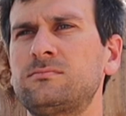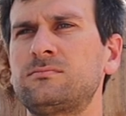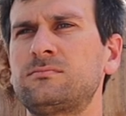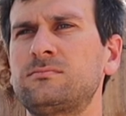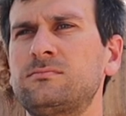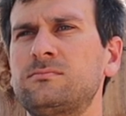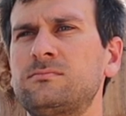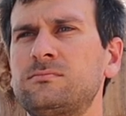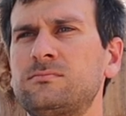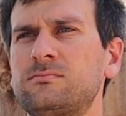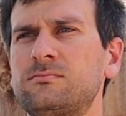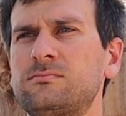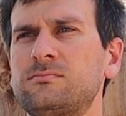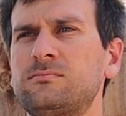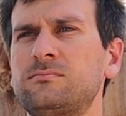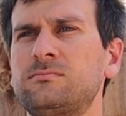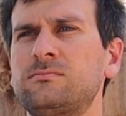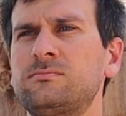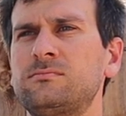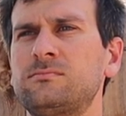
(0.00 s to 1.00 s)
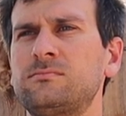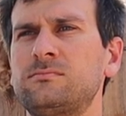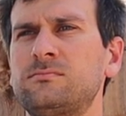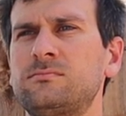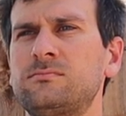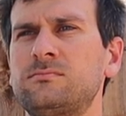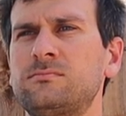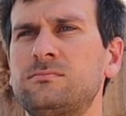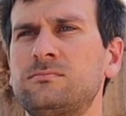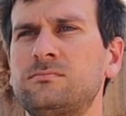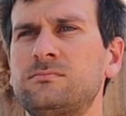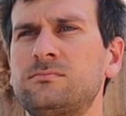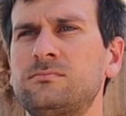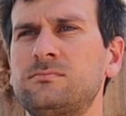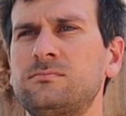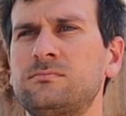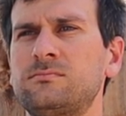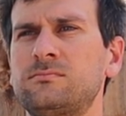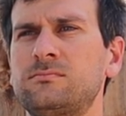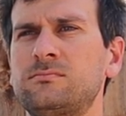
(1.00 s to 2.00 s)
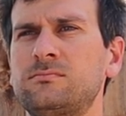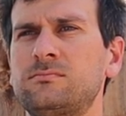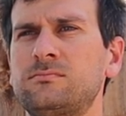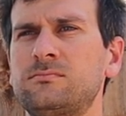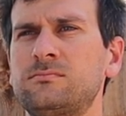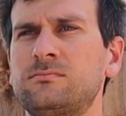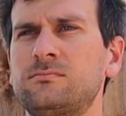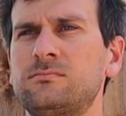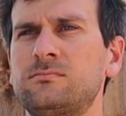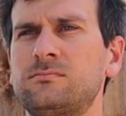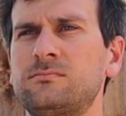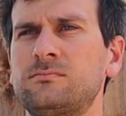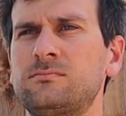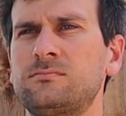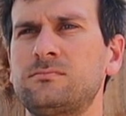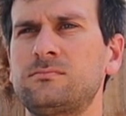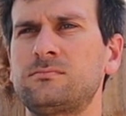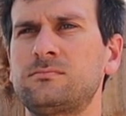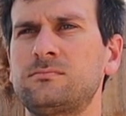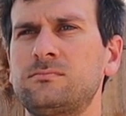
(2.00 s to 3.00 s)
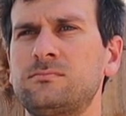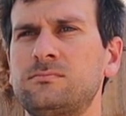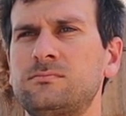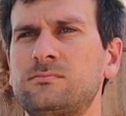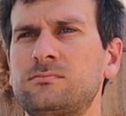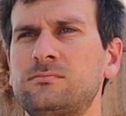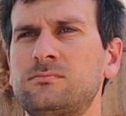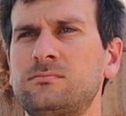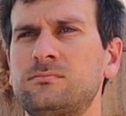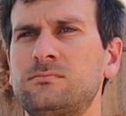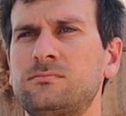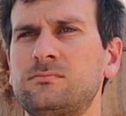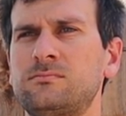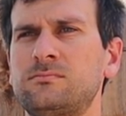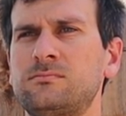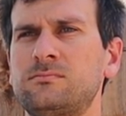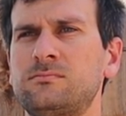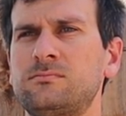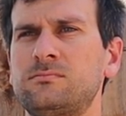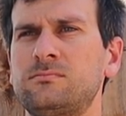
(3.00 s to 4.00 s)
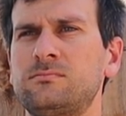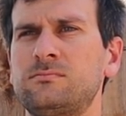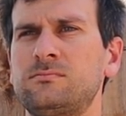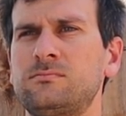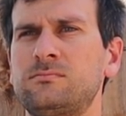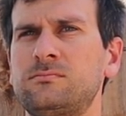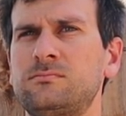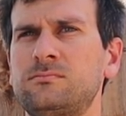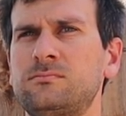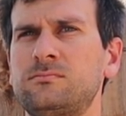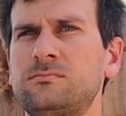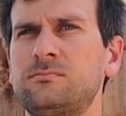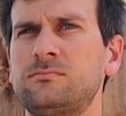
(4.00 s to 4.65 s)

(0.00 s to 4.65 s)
The person shown says nothing.